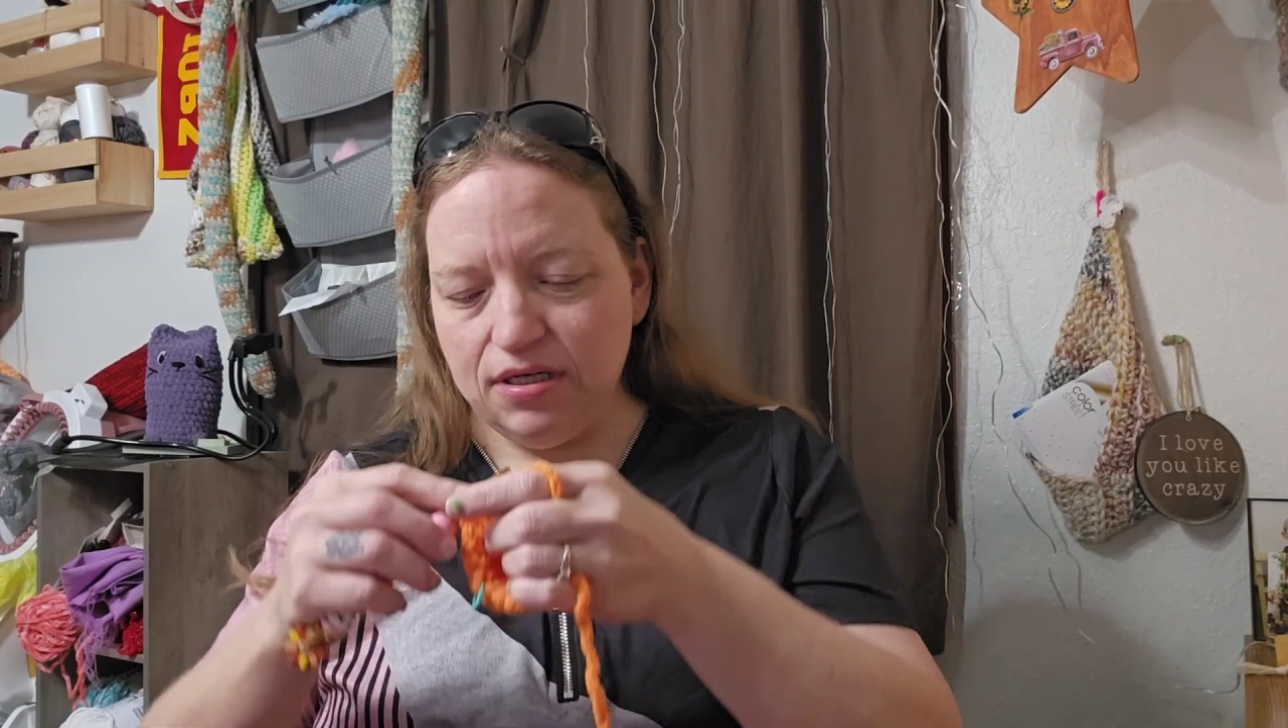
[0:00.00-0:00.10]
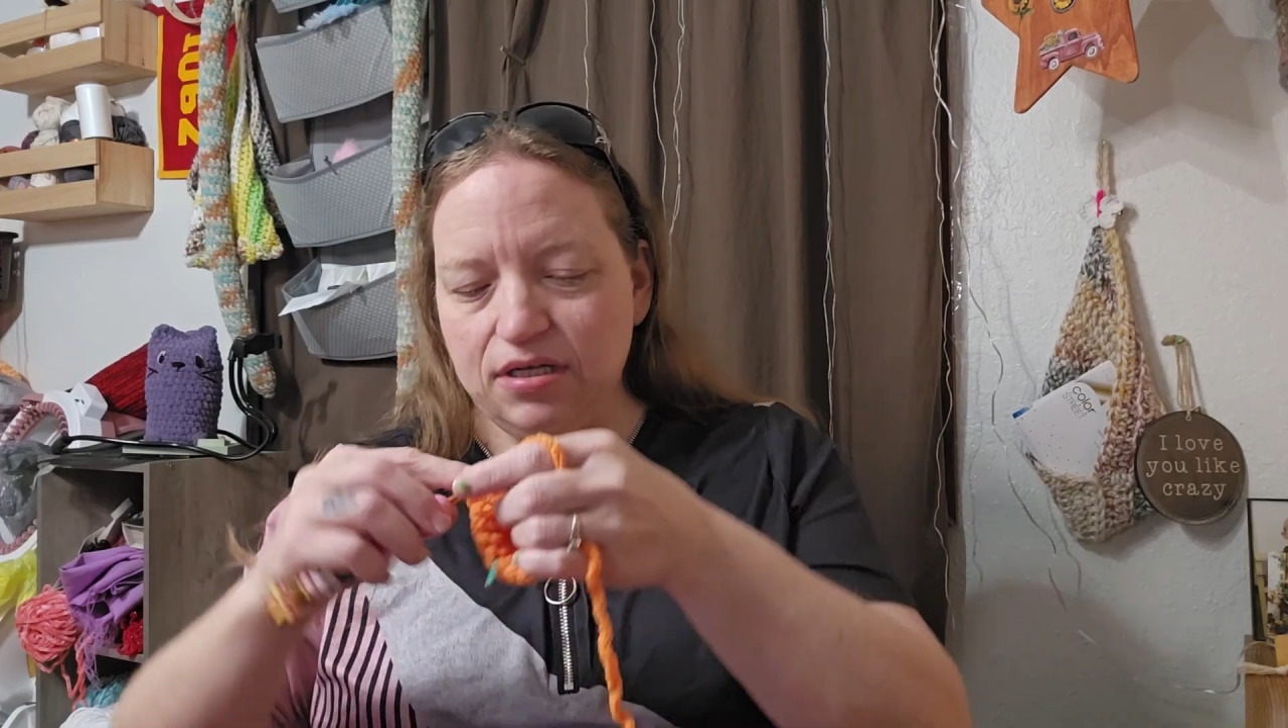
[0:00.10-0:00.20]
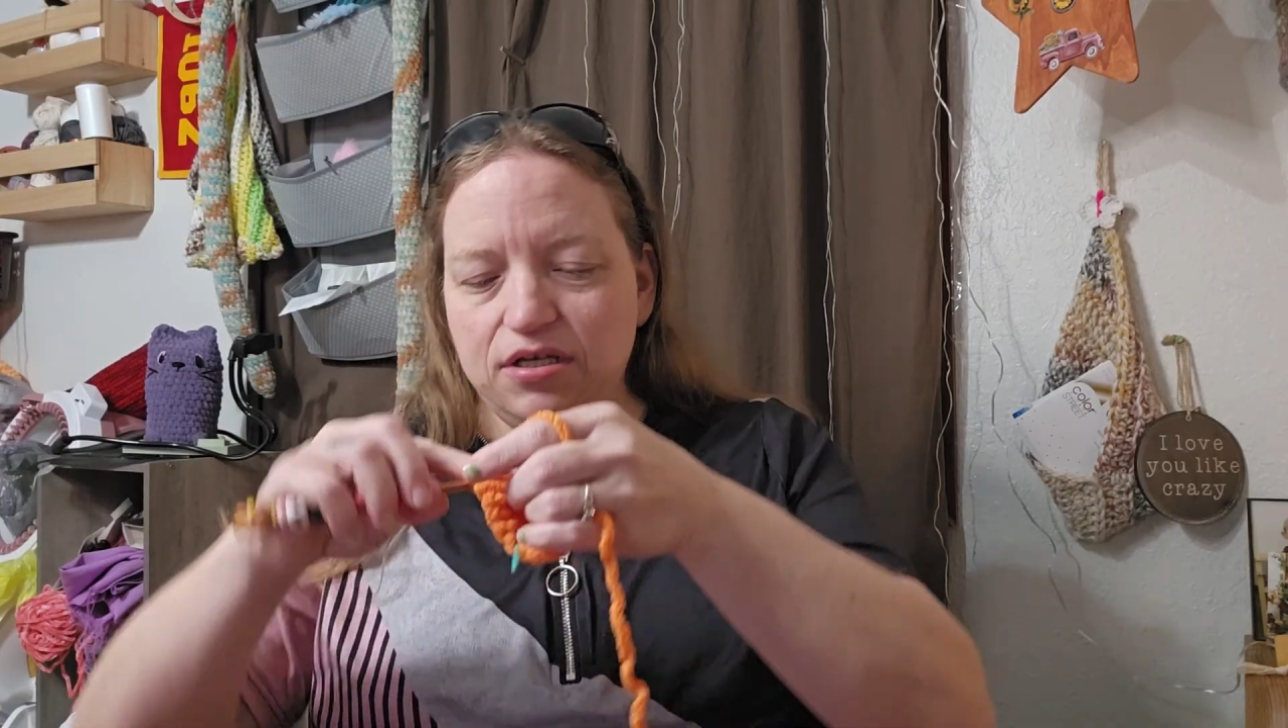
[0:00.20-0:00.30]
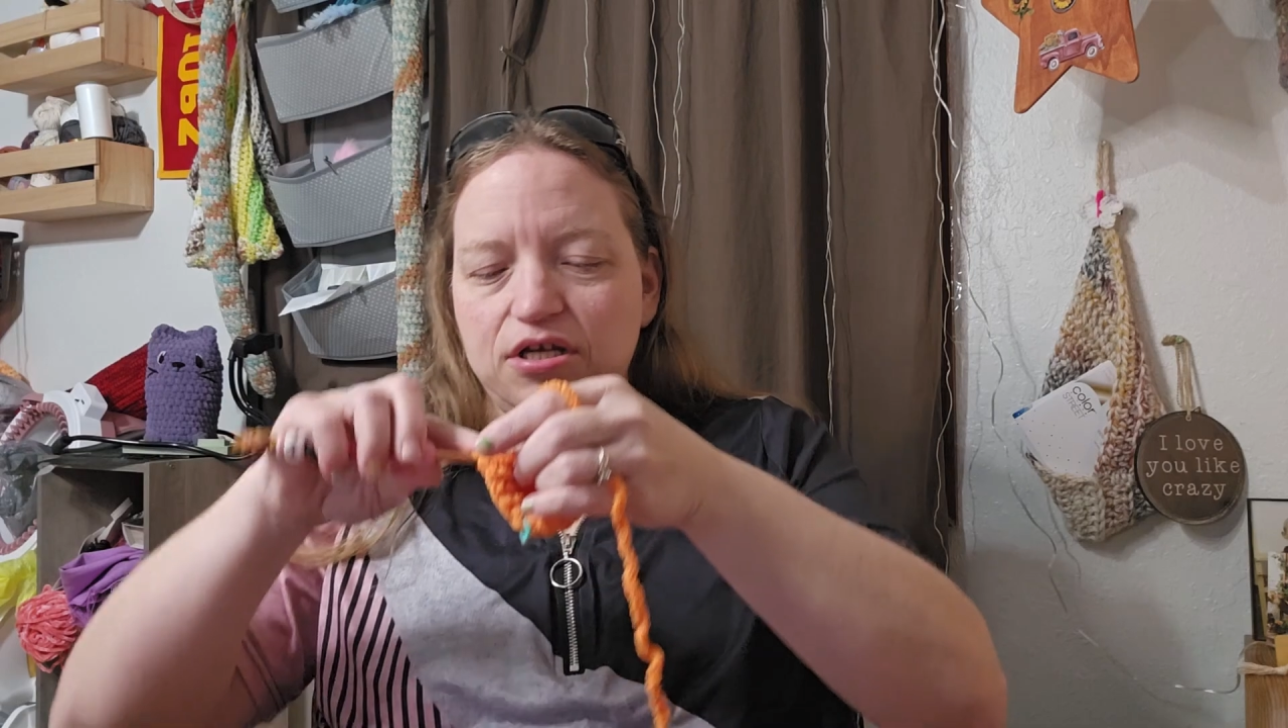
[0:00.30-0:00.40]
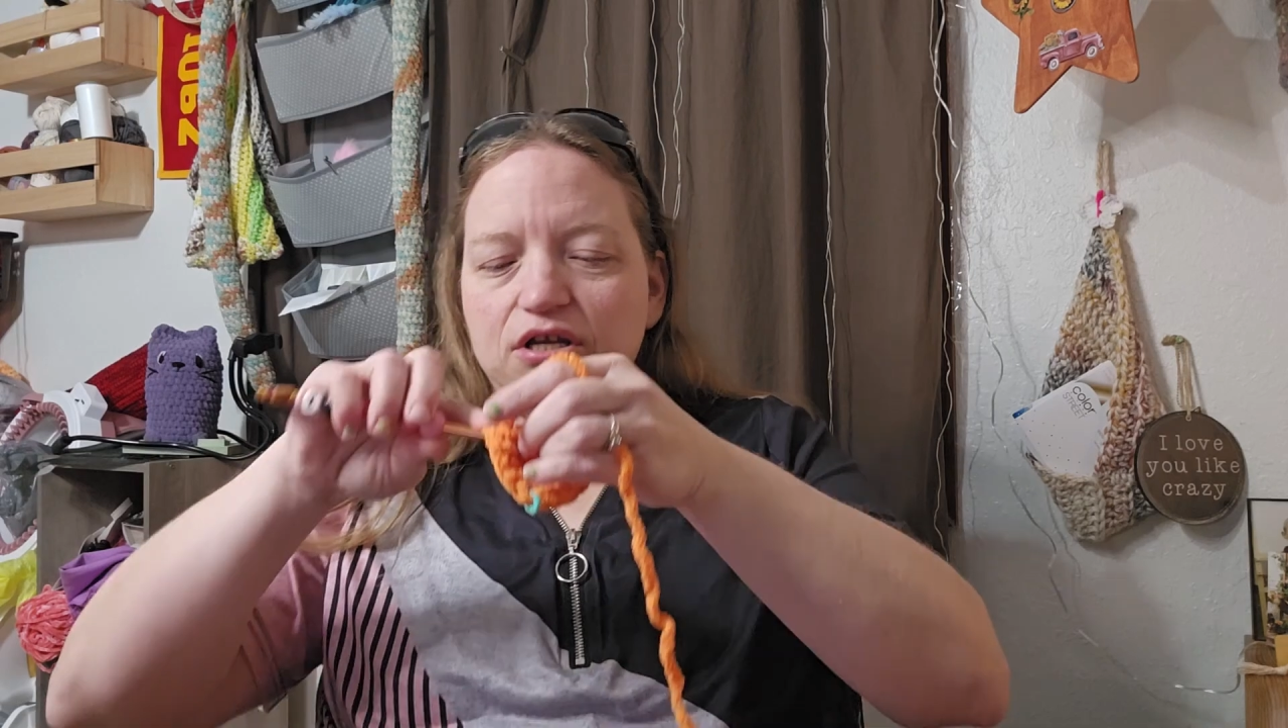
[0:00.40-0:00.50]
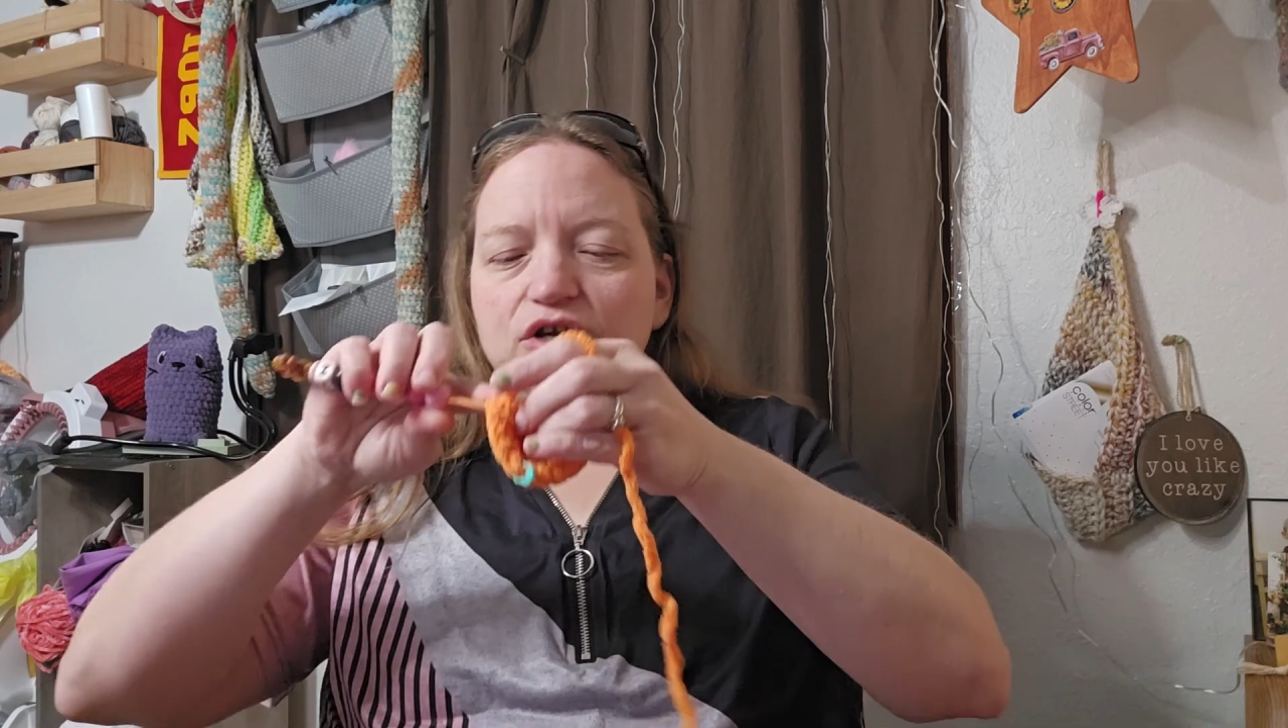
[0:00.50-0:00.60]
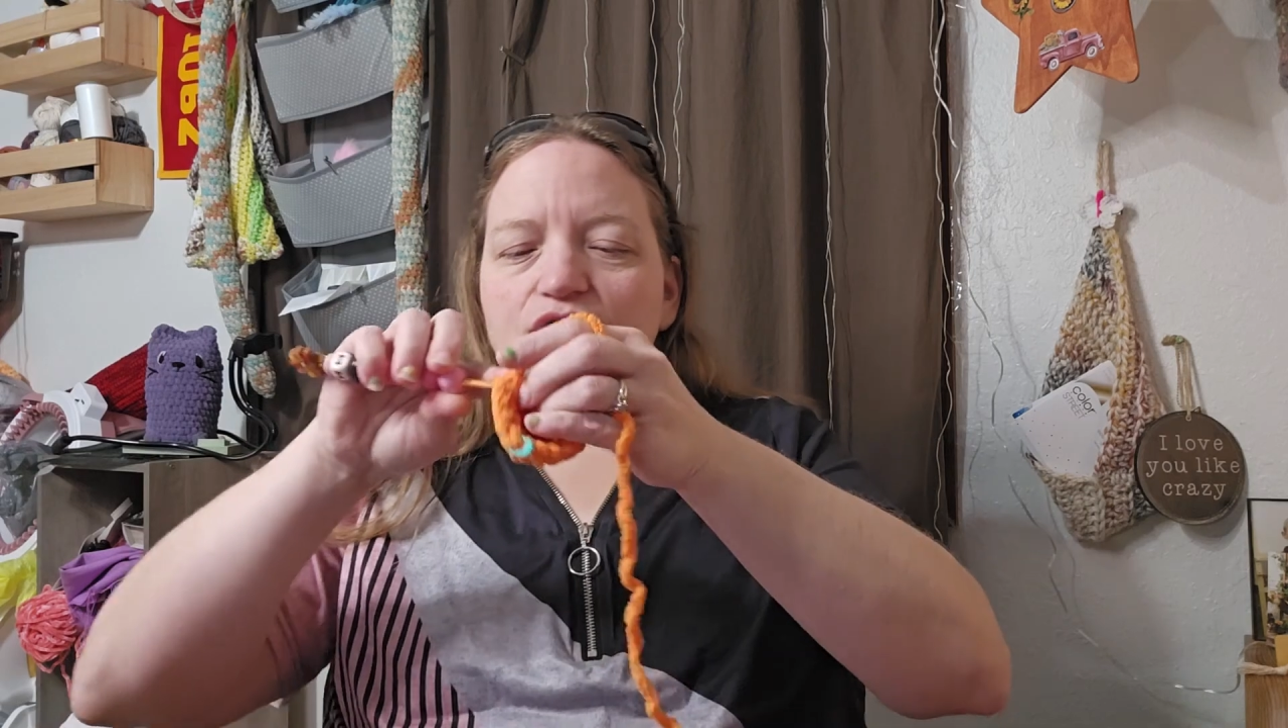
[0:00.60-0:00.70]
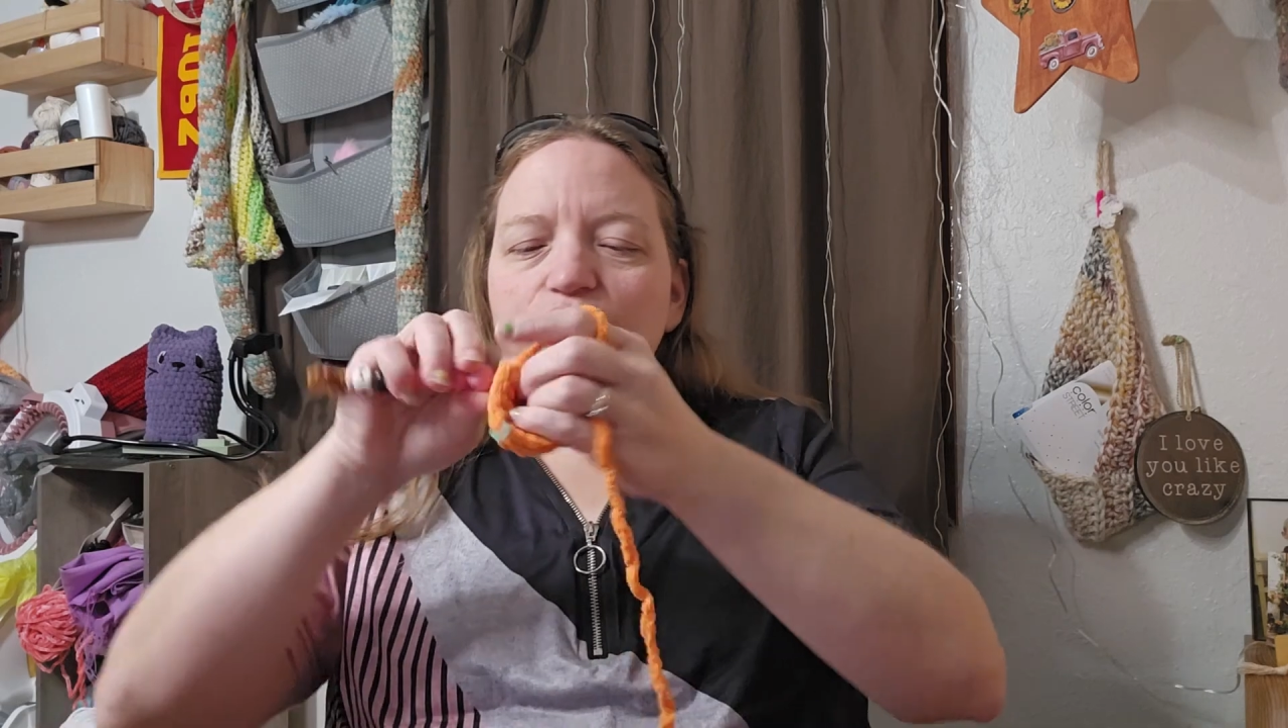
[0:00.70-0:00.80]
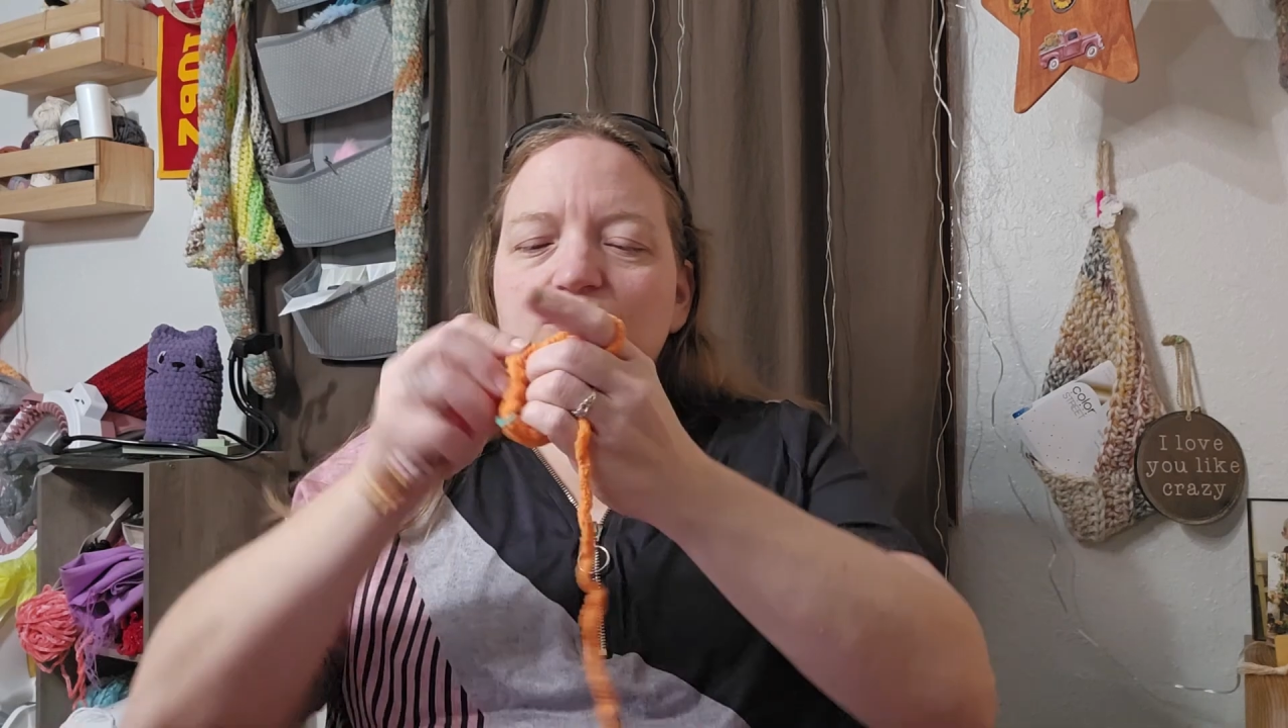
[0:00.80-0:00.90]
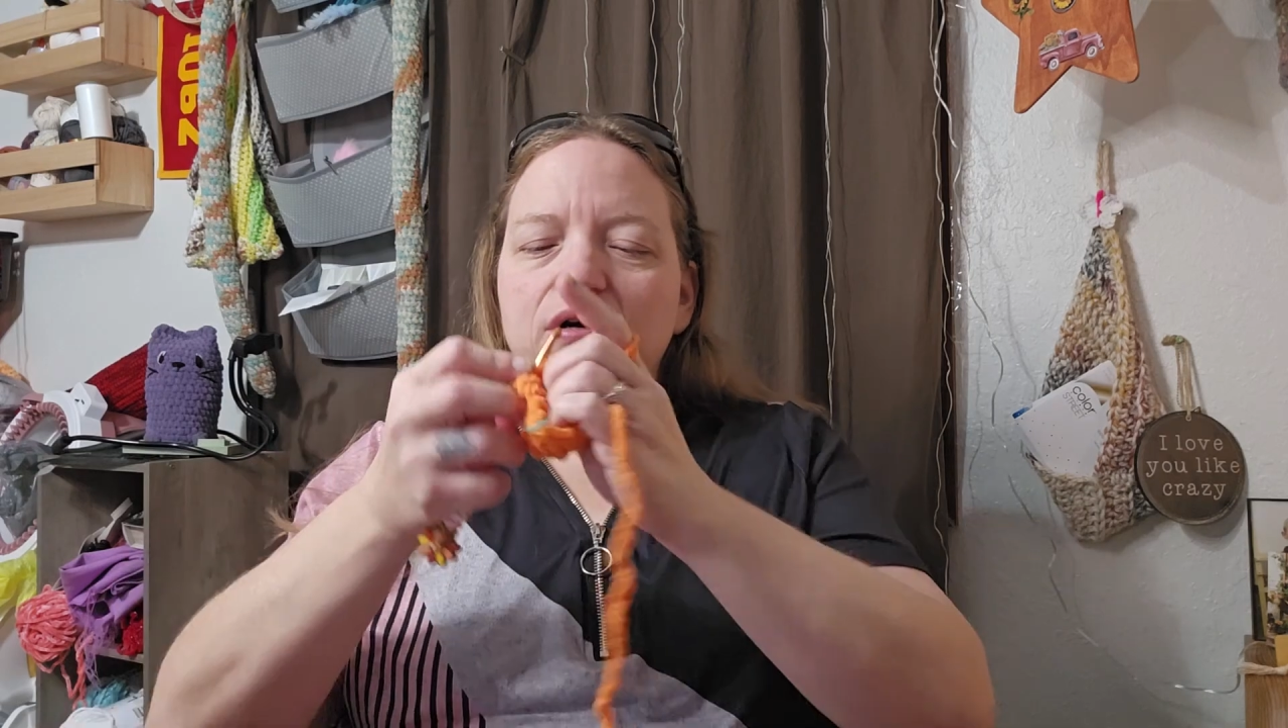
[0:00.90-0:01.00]
continue
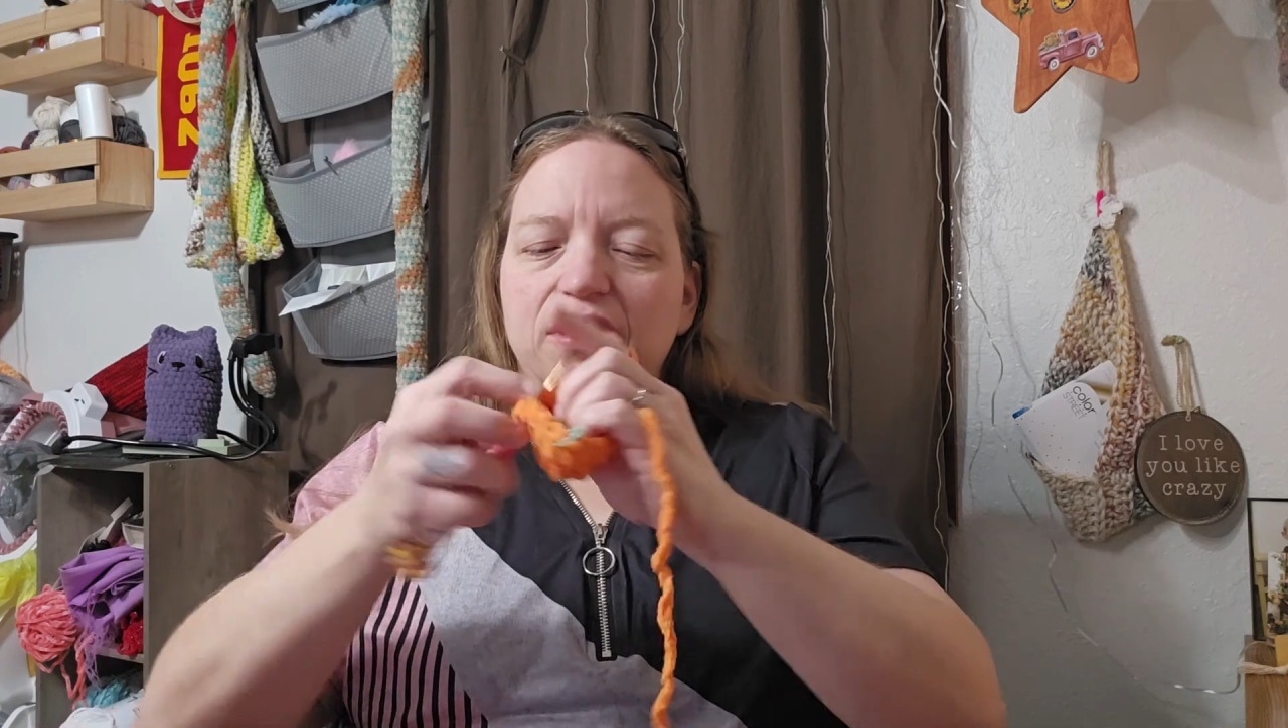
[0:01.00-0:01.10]
working